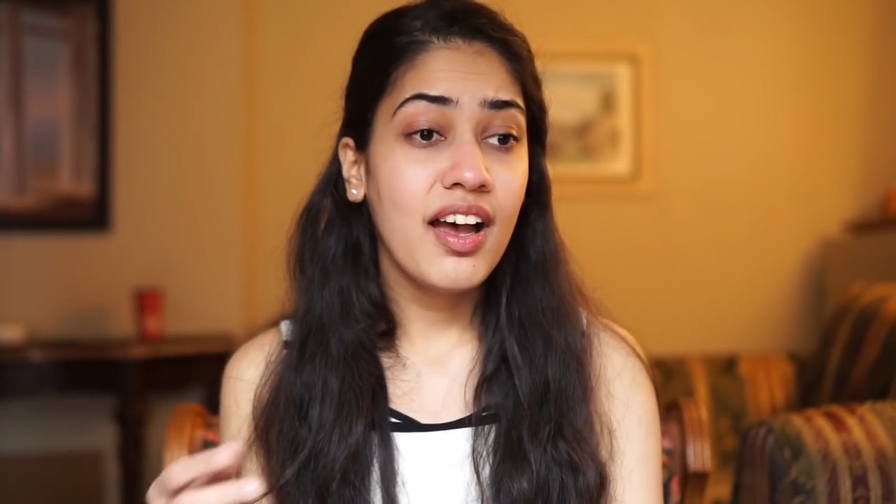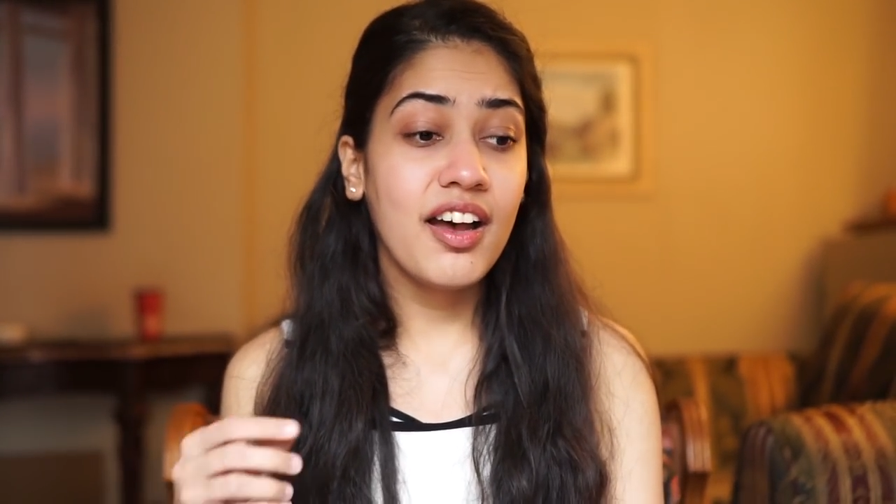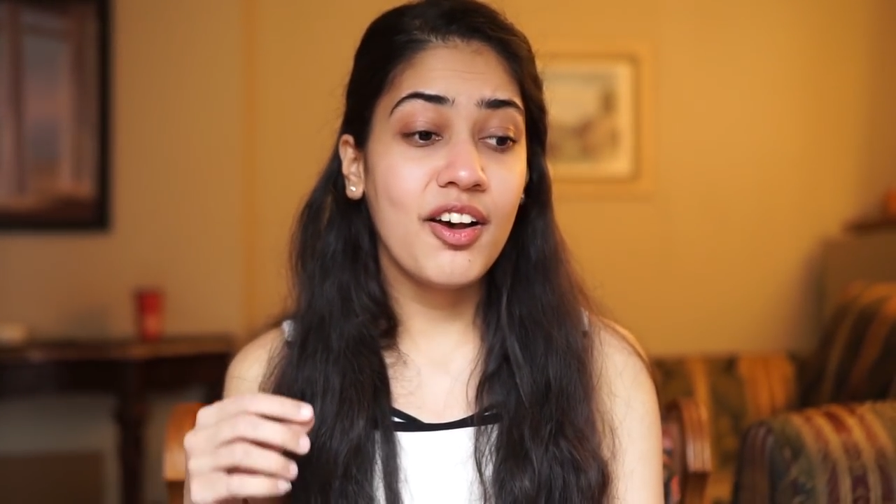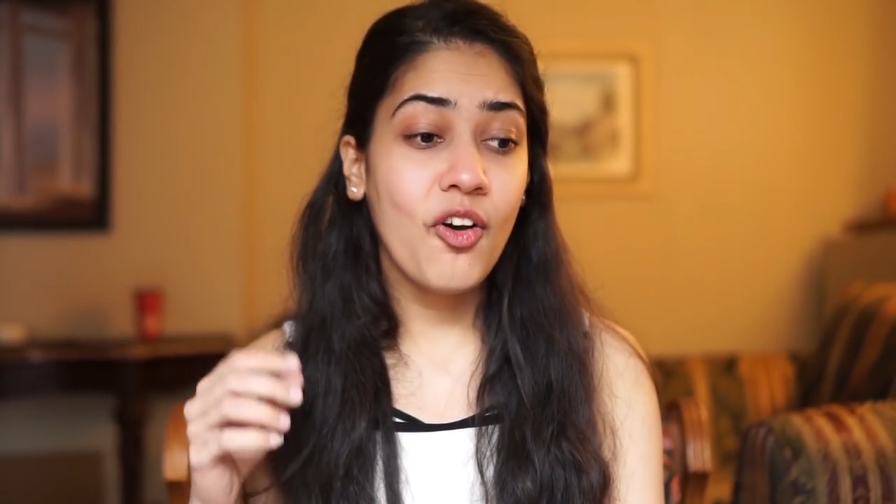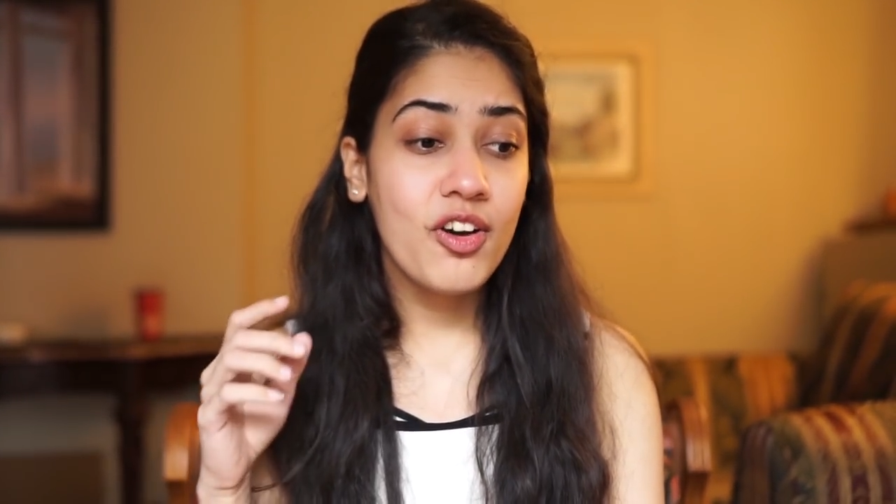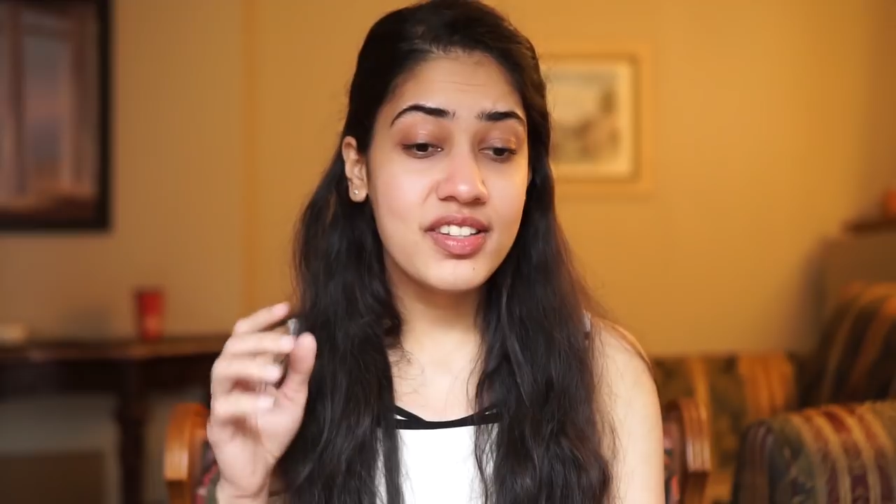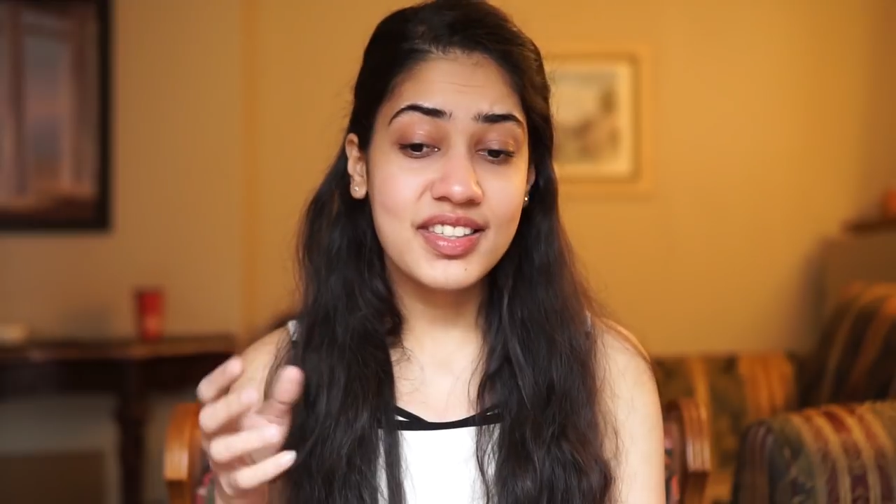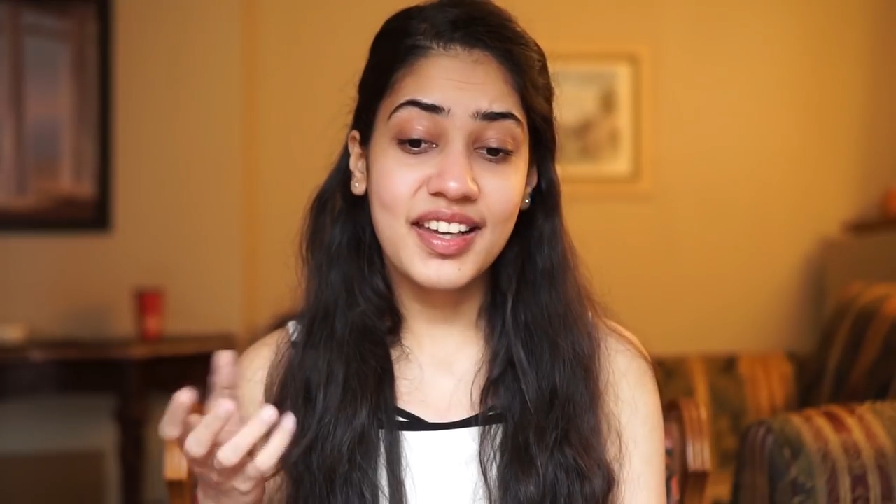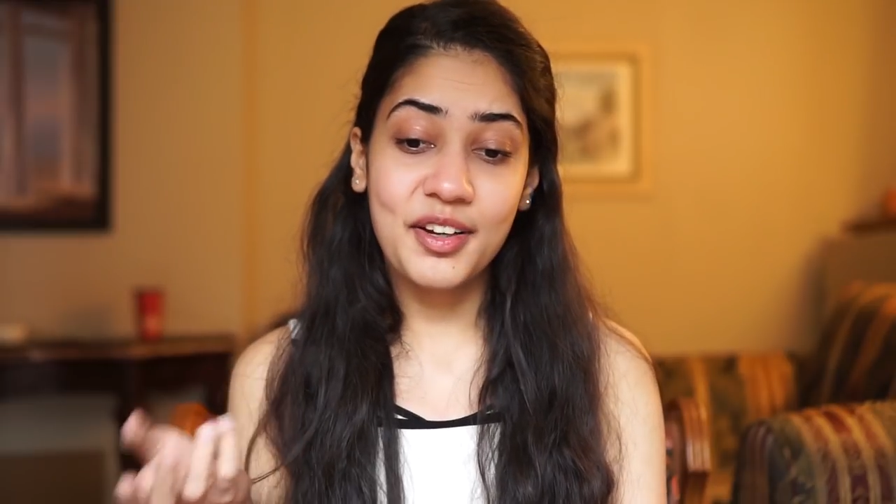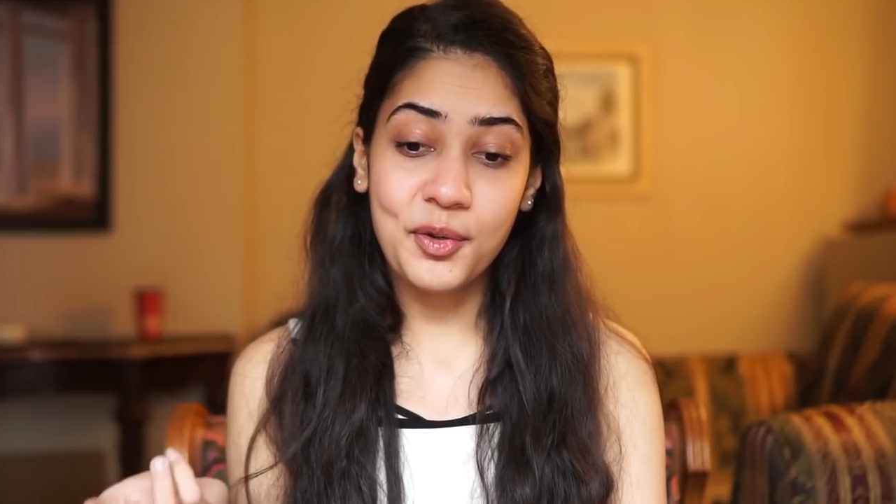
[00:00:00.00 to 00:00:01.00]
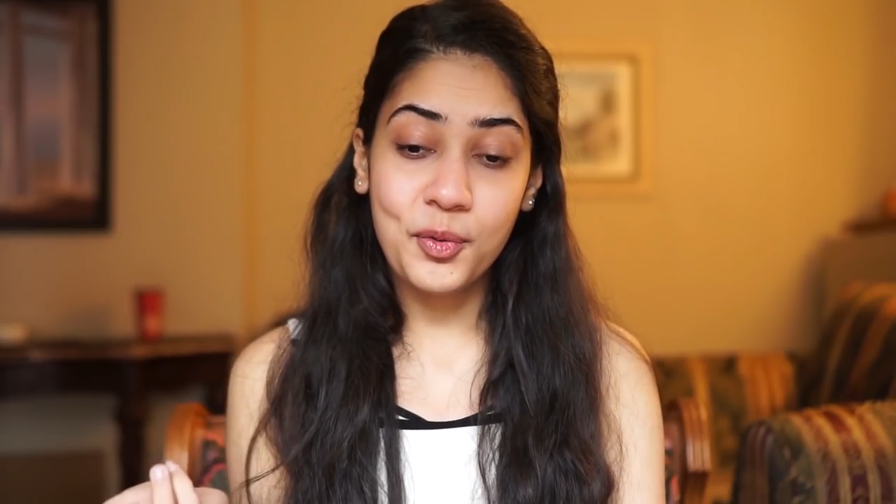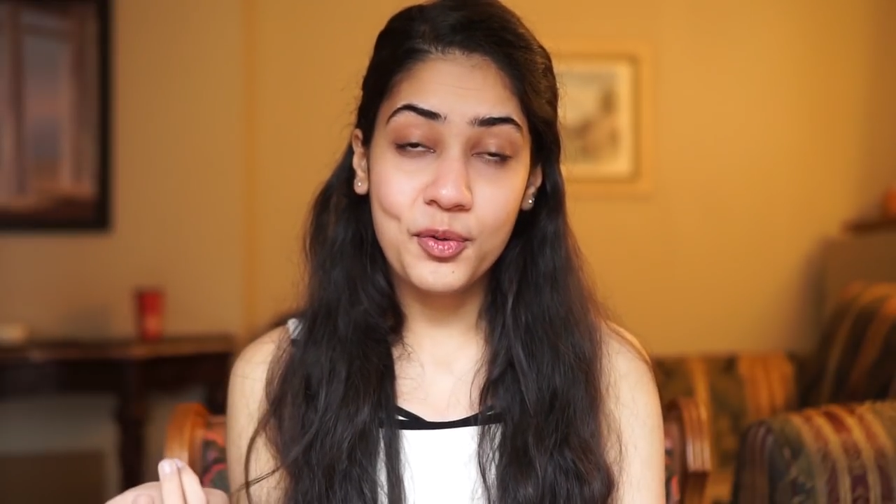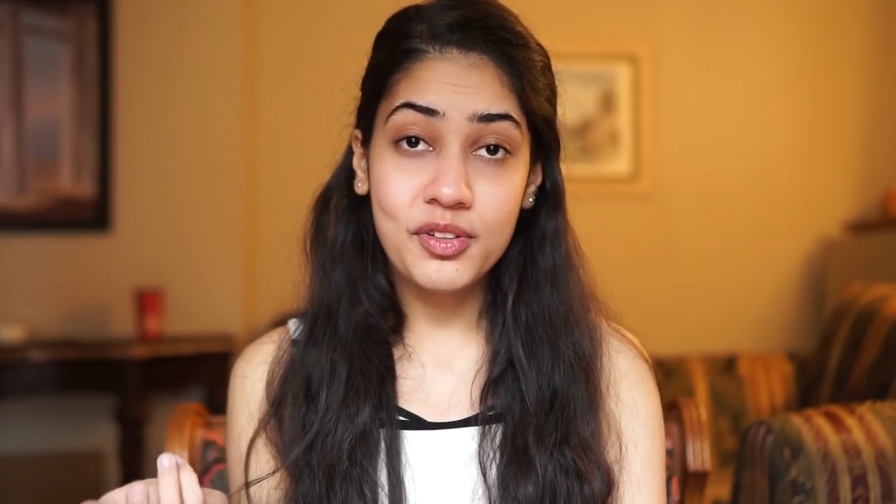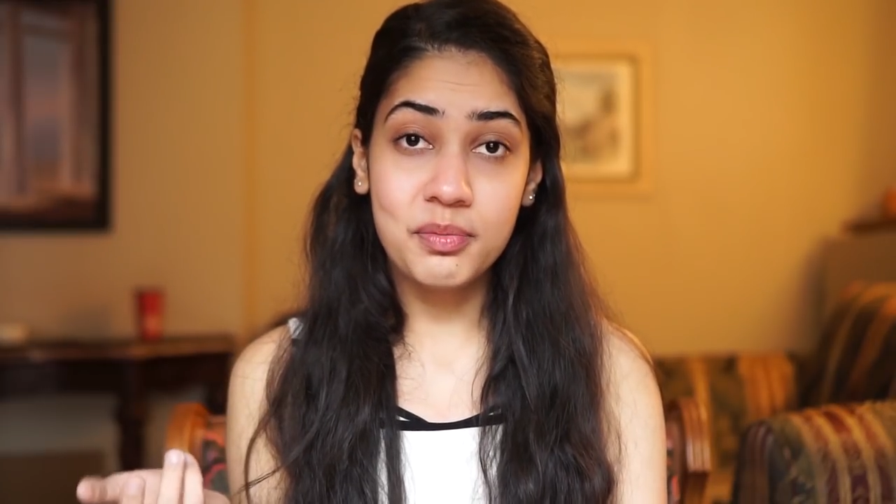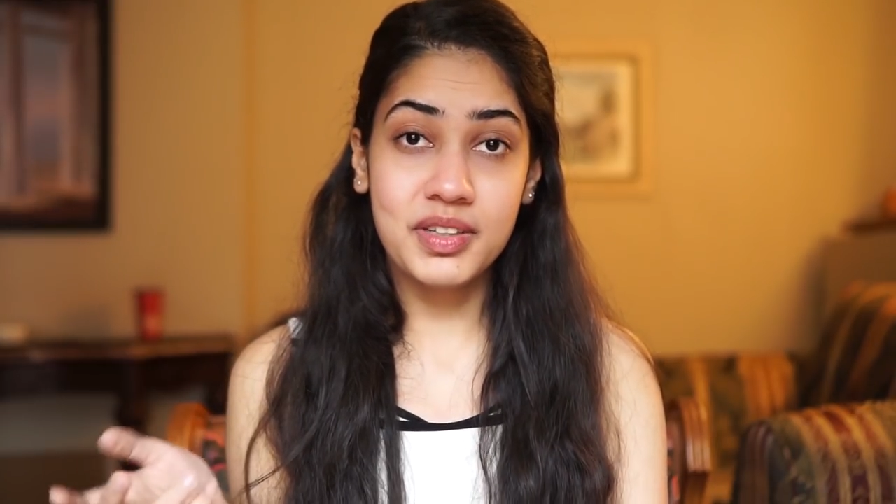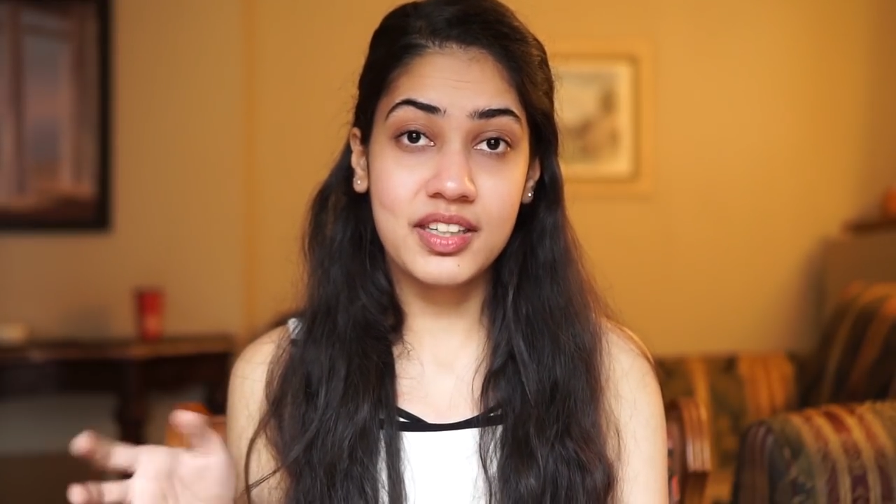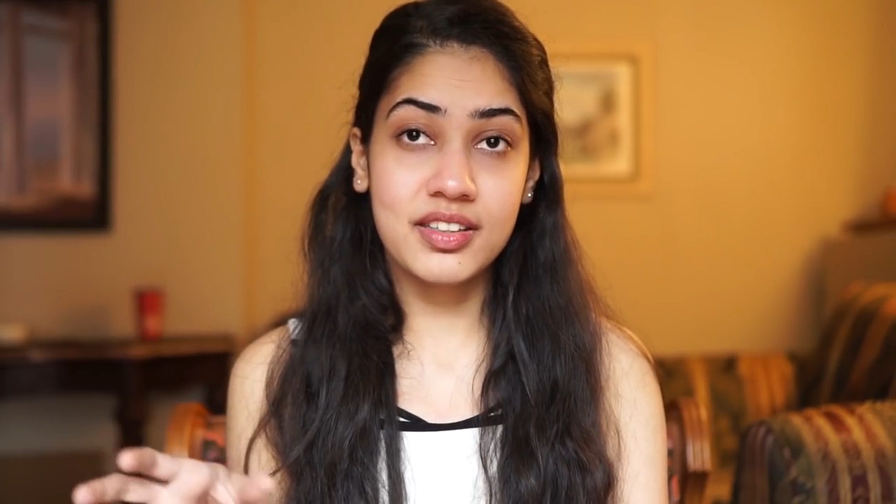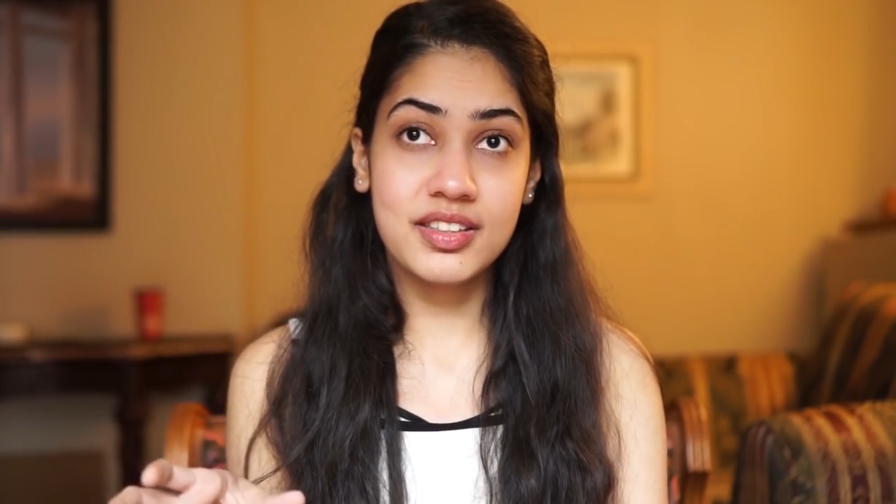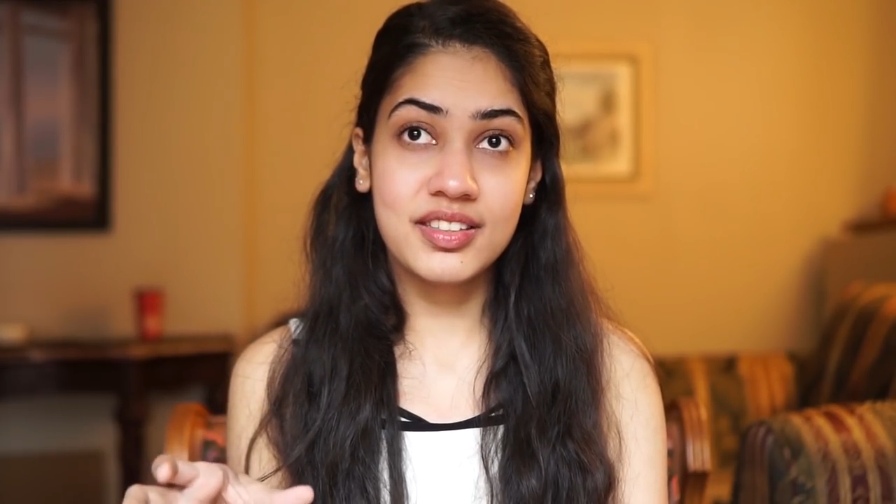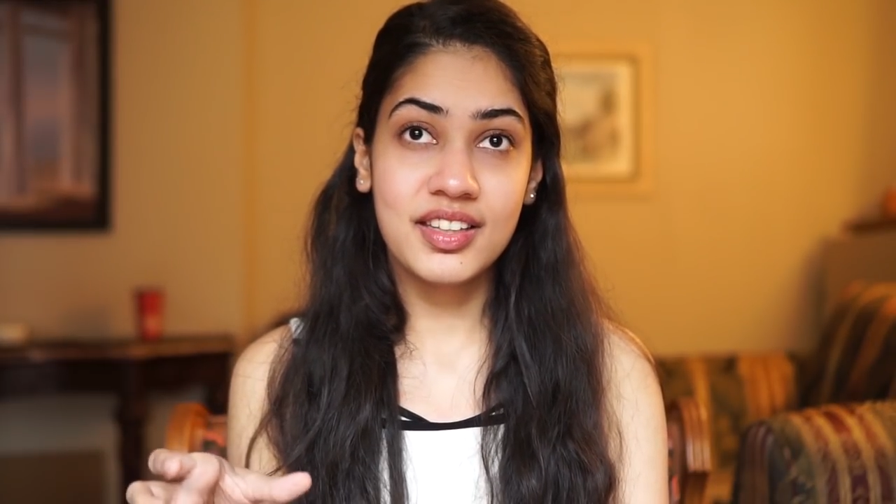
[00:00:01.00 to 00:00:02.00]
Uh, honestly I don't,
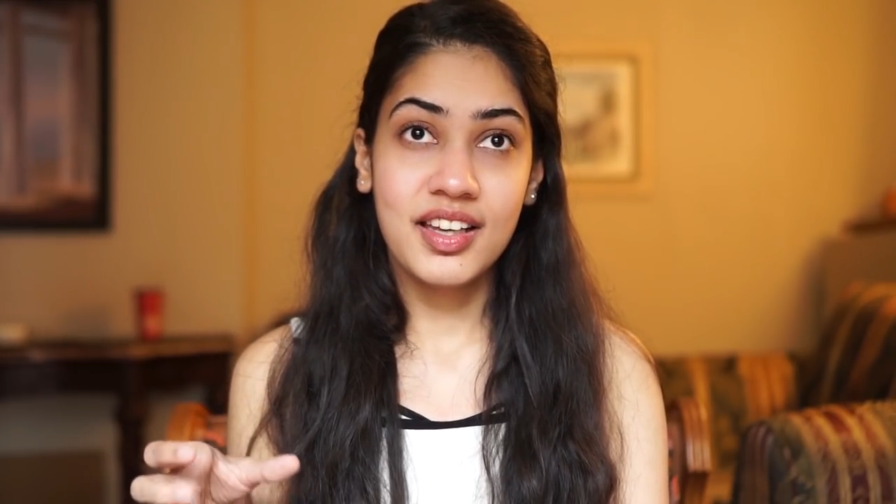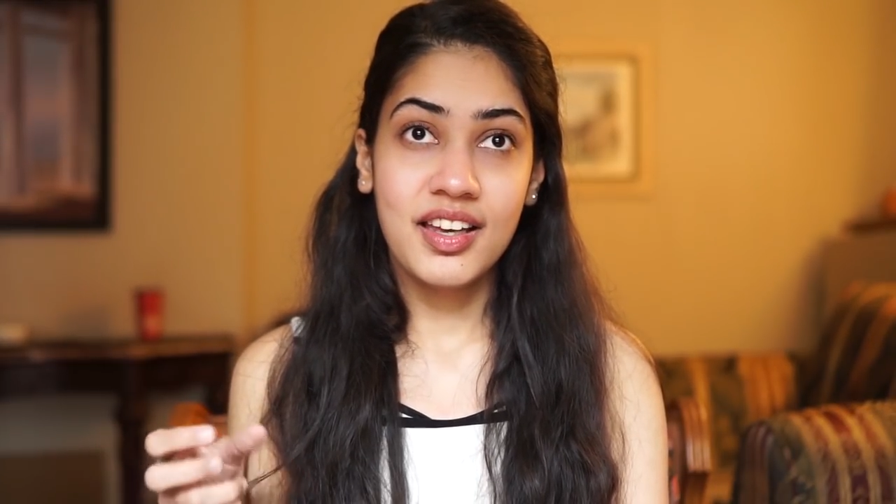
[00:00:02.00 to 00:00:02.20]
because